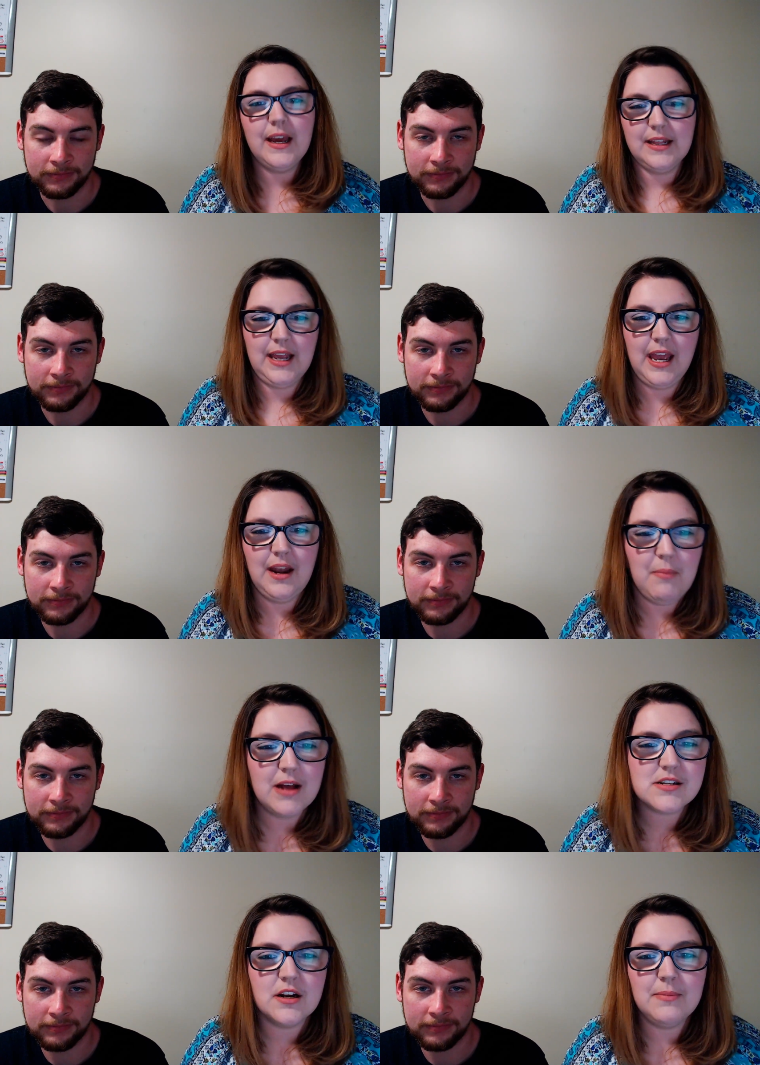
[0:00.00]
Speaker 1: like the candy.
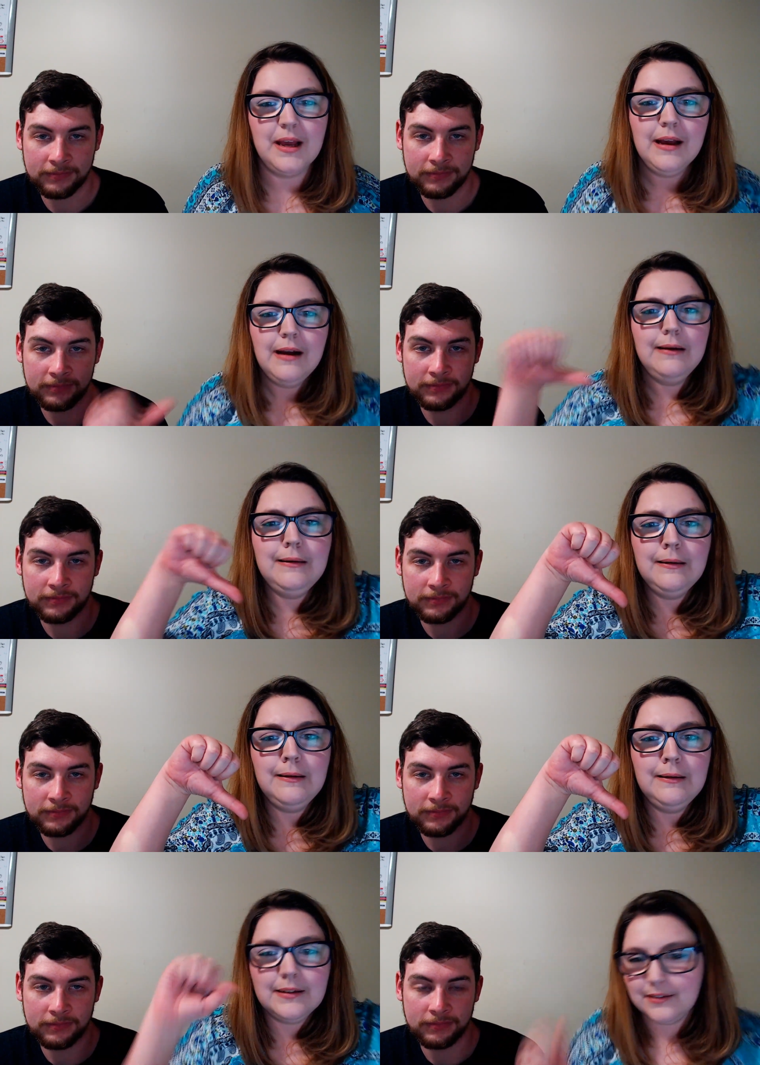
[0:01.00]
Mine's going to be,
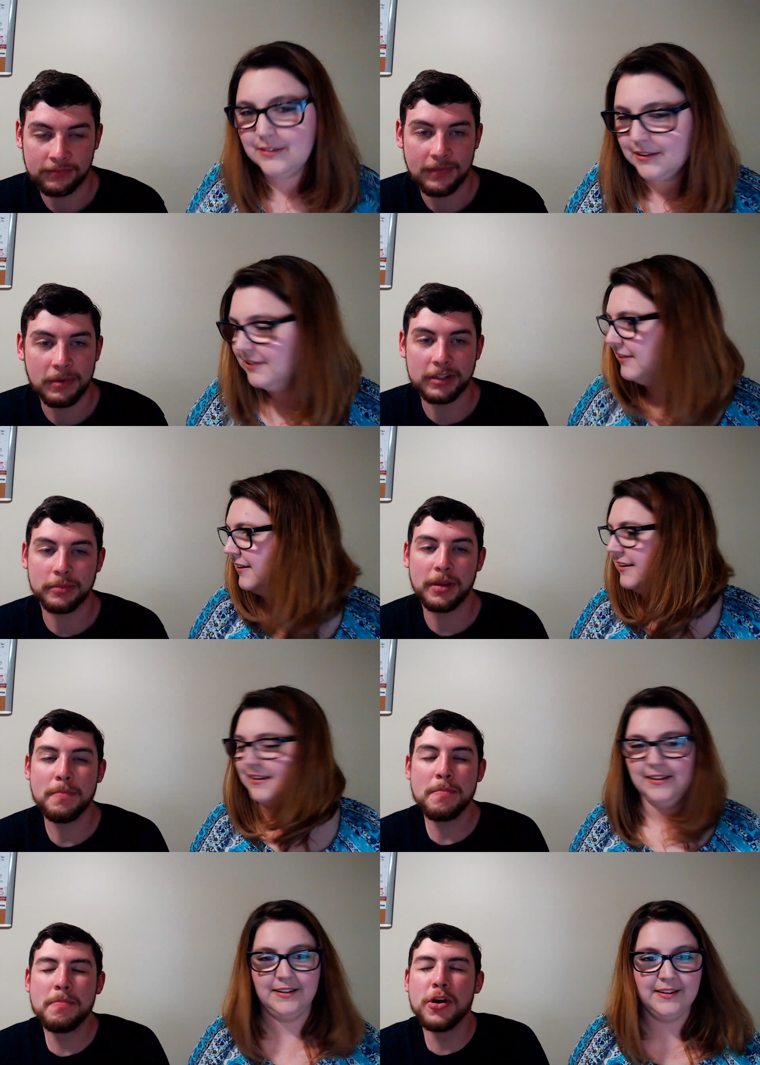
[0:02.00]
Ark.
Speaker 2: Mine's going to
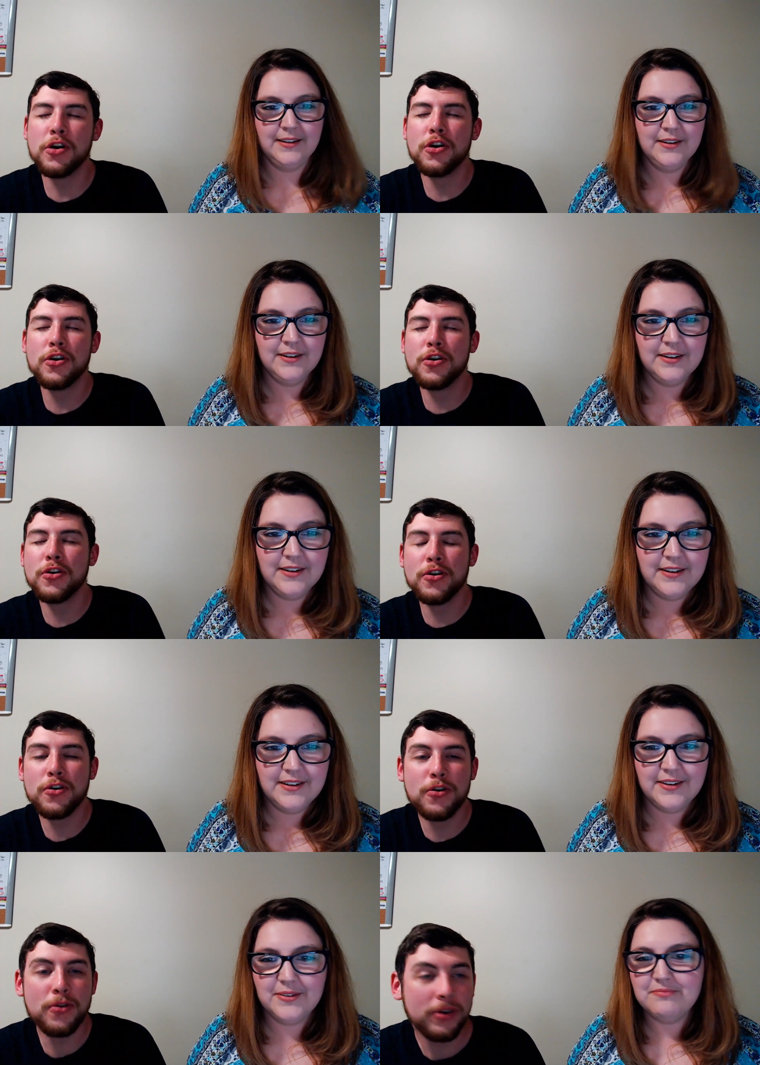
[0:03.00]

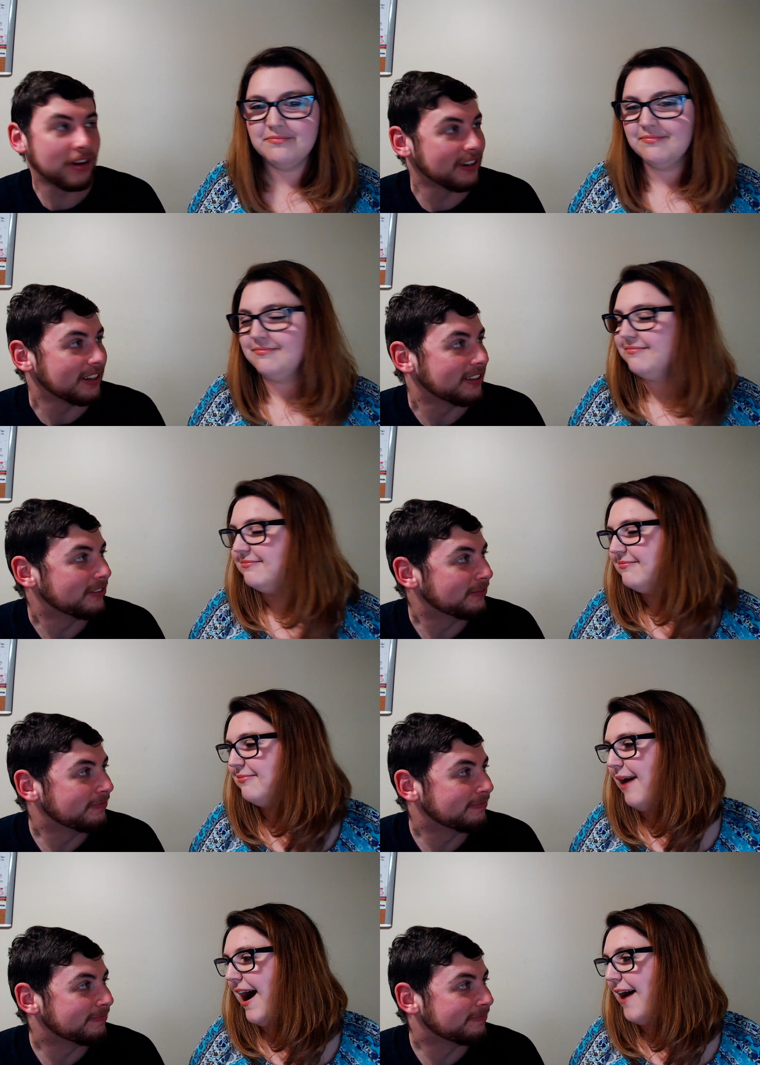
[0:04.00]
boo.
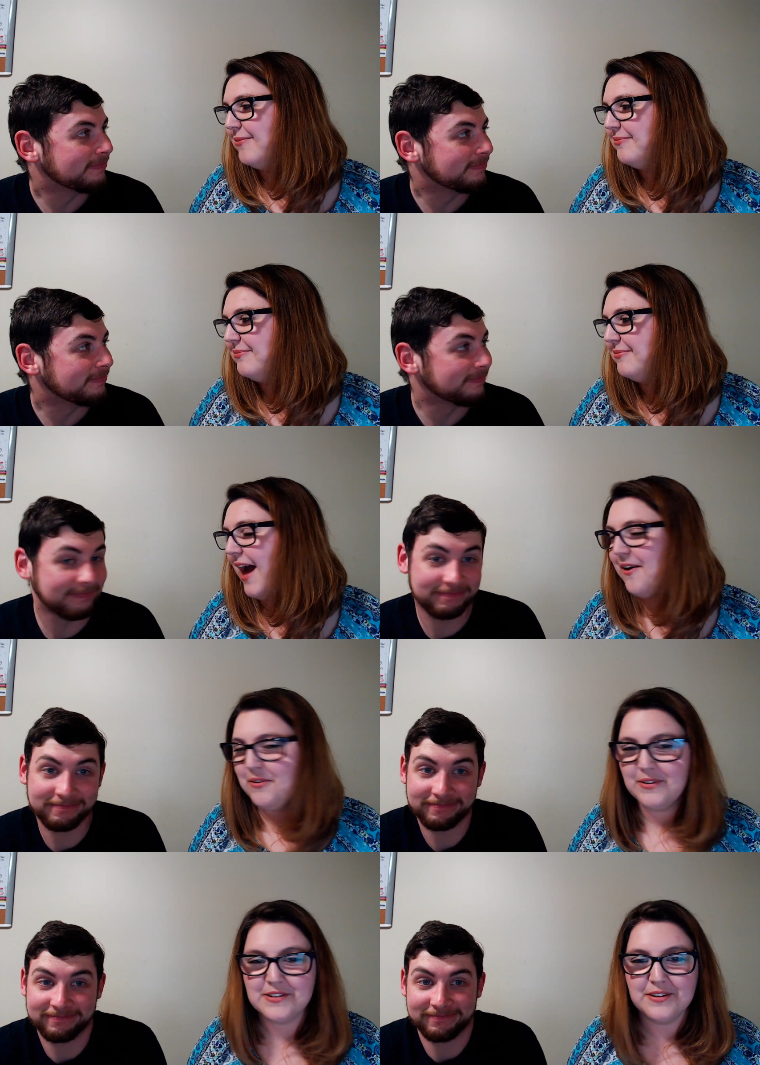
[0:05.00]
Speaker 1: Wow.
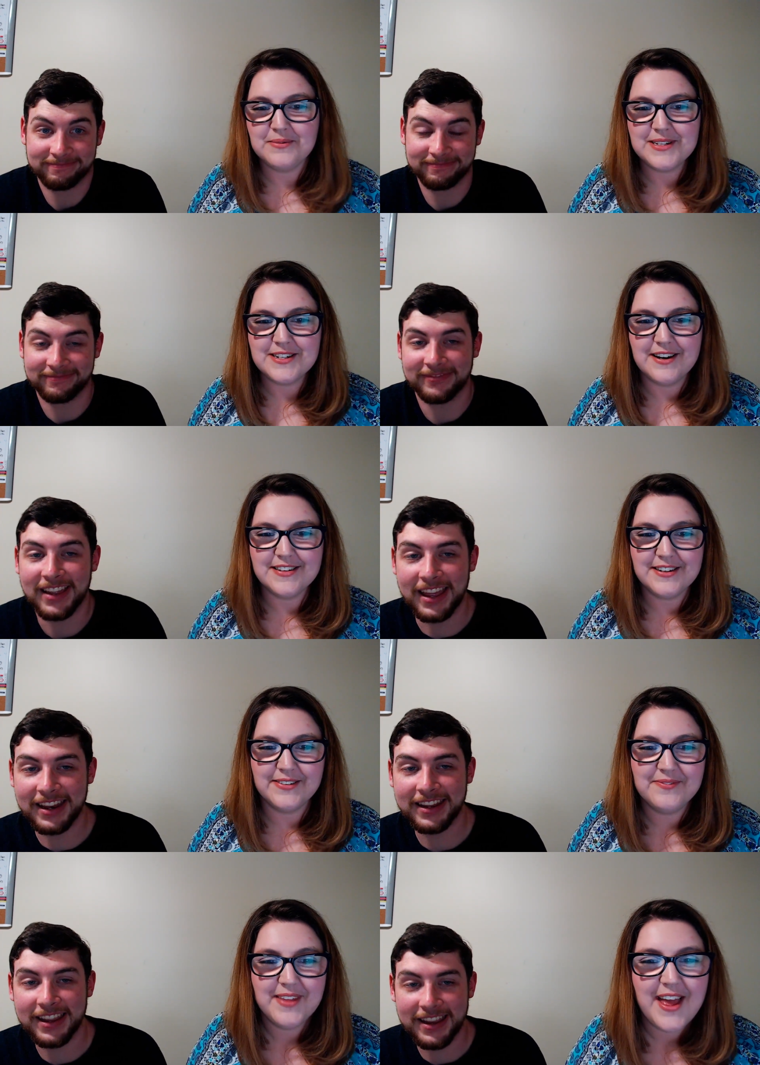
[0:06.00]
How original, Mr. Hunter.
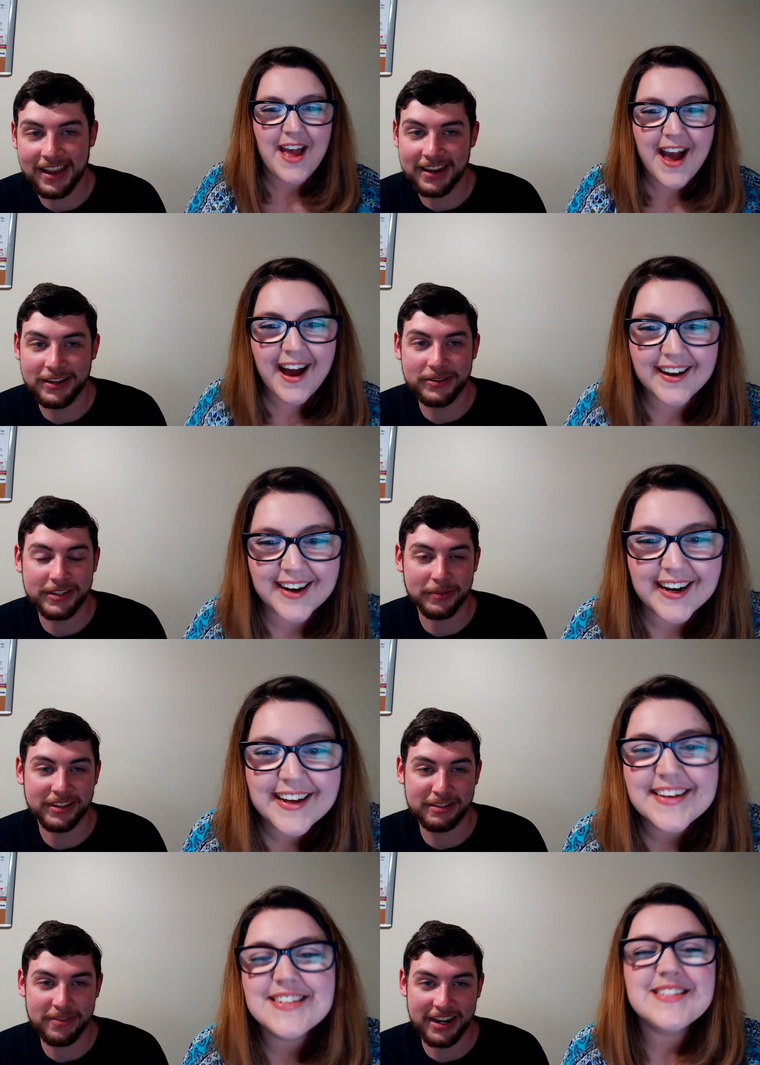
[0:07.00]
Had,
Speaker 2: hey, had to use right. something.
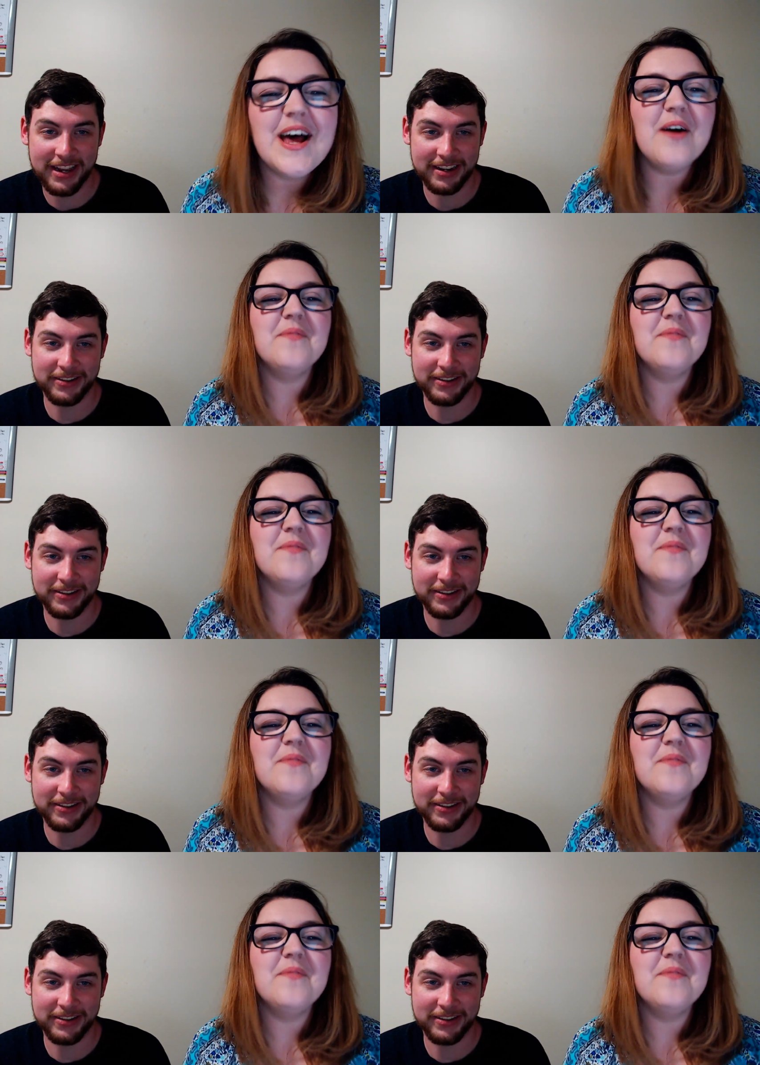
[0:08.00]
Somebody so, had